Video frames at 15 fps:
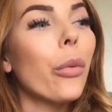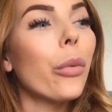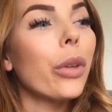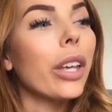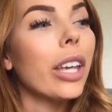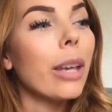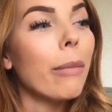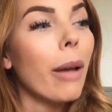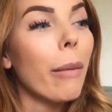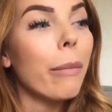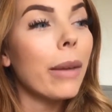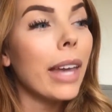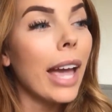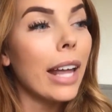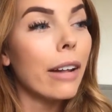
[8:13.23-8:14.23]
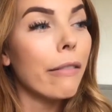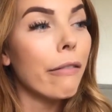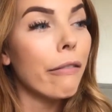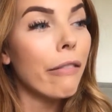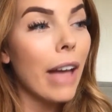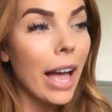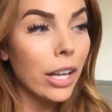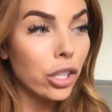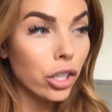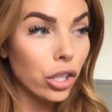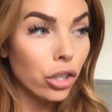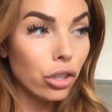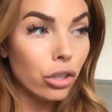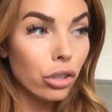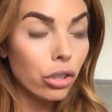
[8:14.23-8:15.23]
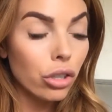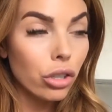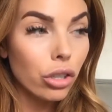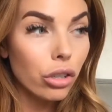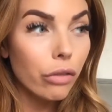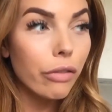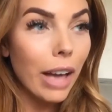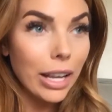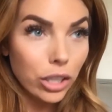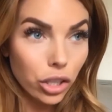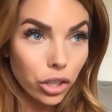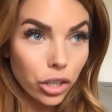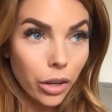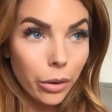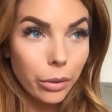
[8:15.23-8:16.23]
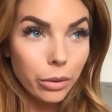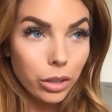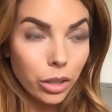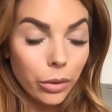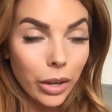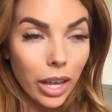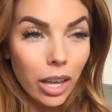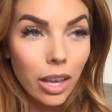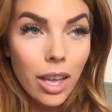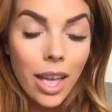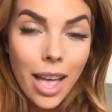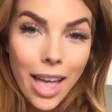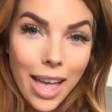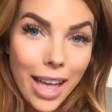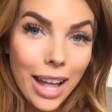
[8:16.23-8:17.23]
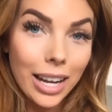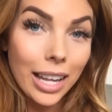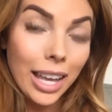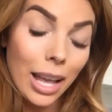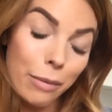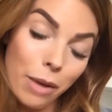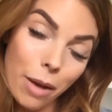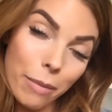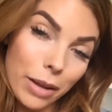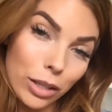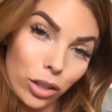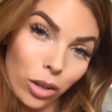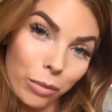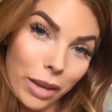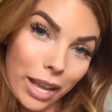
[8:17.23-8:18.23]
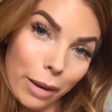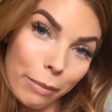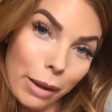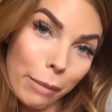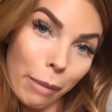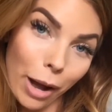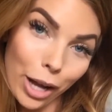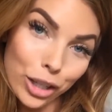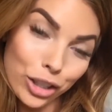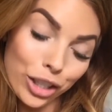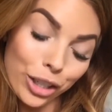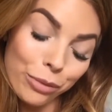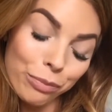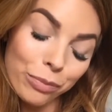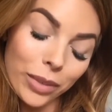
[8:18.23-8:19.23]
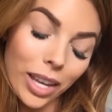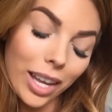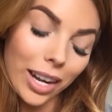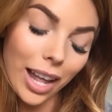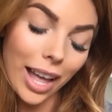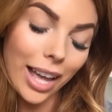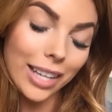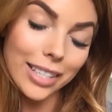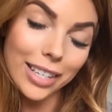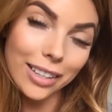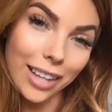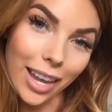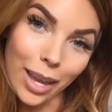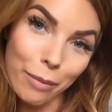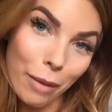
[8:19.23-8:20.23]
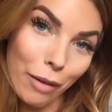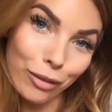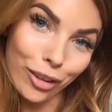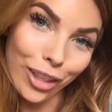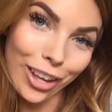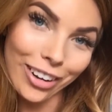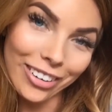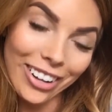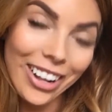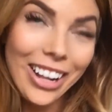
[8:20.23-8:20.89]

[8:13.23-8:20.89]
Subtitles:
He met me at a fashion show I was doing, and he came up and told me I had bad posture, and I didn't like him after that.